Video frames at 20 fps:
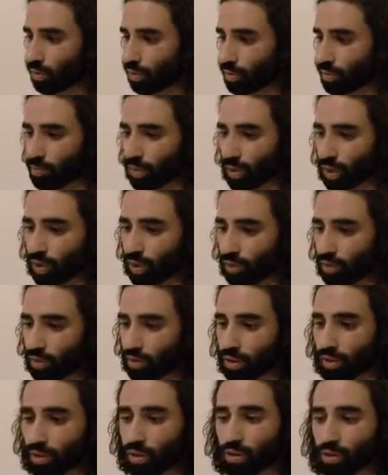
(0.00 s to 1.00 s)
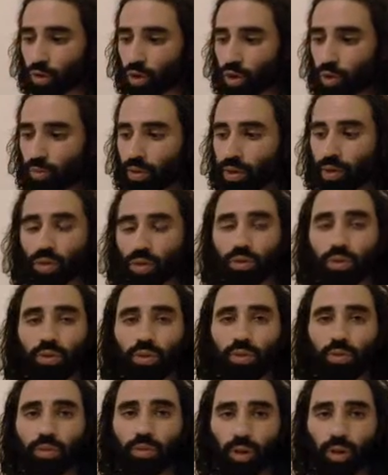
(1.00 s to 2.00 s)
we bear these torments
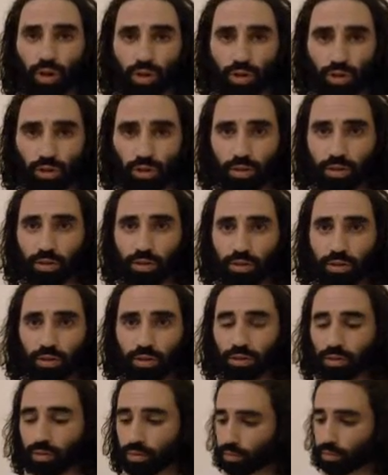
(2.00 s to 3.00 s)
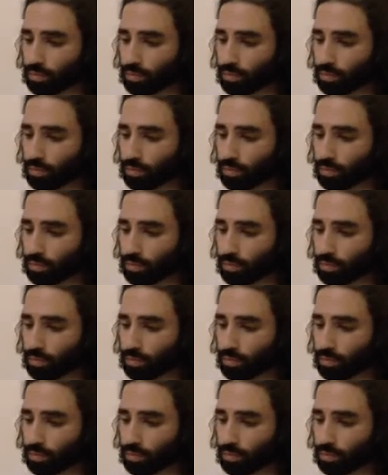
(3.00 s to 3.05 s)
with patience.